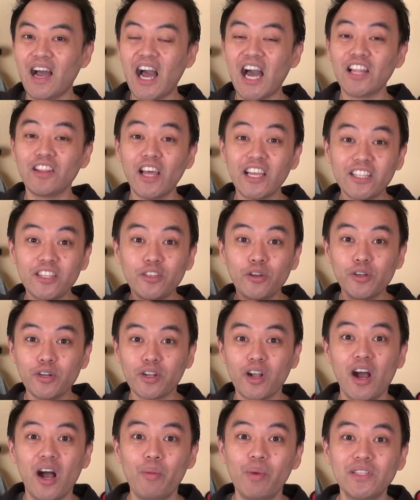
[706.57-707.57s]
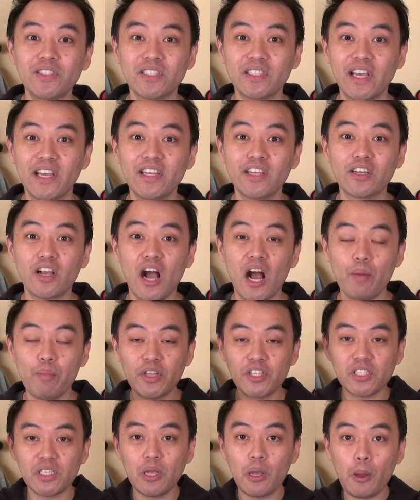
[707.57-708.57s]
I'd like to know your comments in the
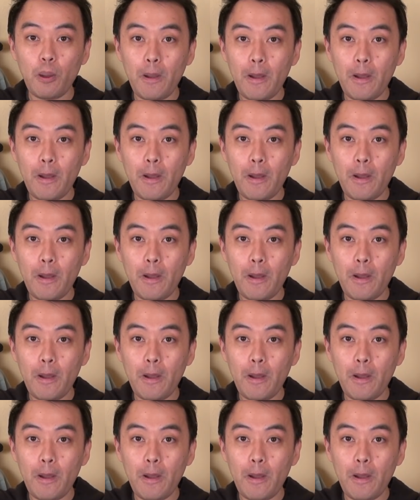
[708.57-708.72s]
comments